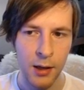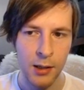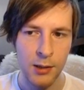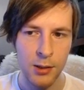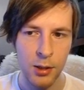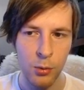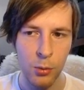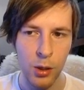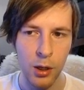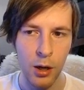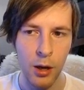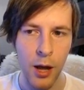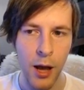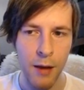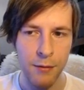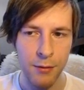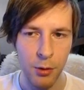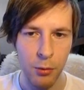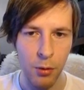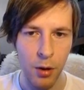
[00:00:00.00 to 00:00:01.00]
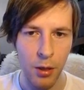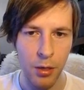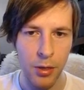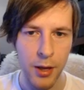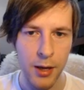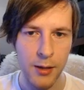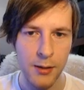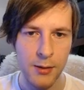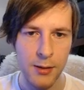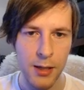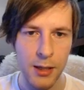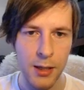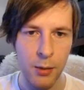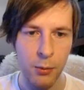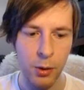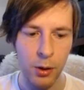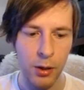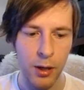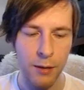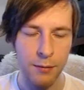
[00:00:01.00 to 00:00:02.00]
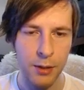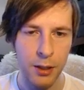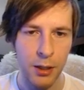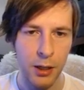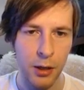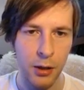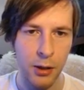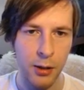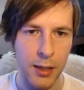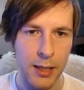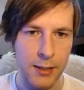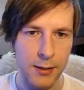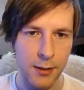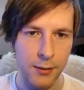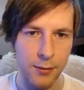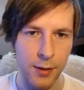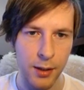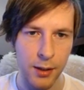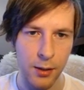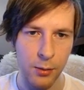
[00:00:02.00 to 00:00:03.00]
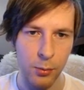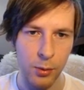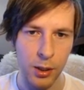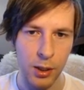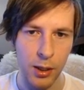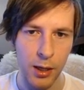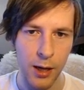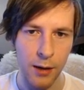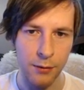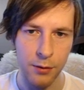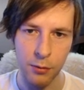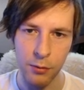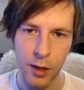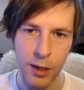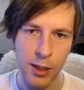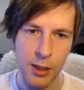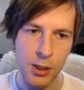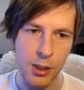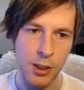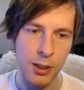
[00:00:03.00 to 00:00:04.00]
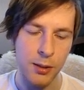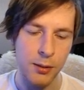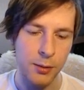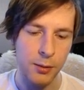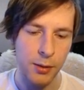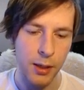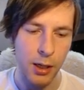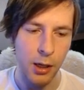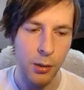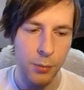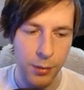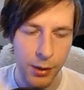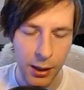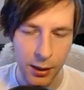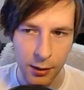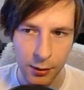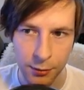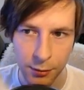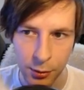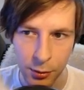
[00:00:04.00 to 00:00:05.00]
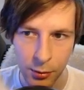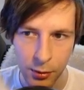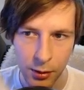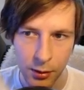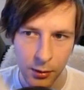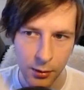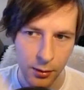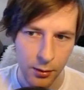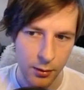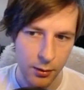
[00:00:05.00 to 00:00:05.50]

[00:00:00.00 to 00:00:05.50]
So we're gonna have to run this, and then we're gonna have to get aggressive, and then we're gonna have to run HQ and hopefully get the food.